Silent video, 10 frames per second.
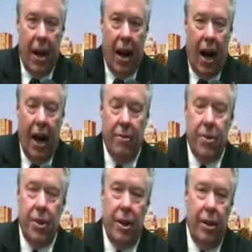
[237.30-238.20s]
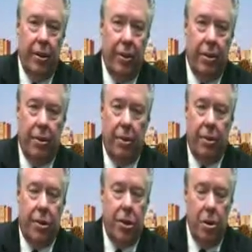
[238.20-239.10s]
I have seen
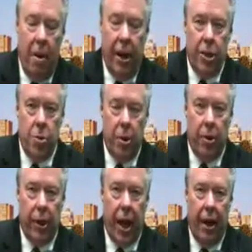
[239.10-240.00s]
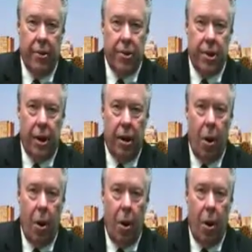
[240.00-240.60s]
too many Twitter accounts that are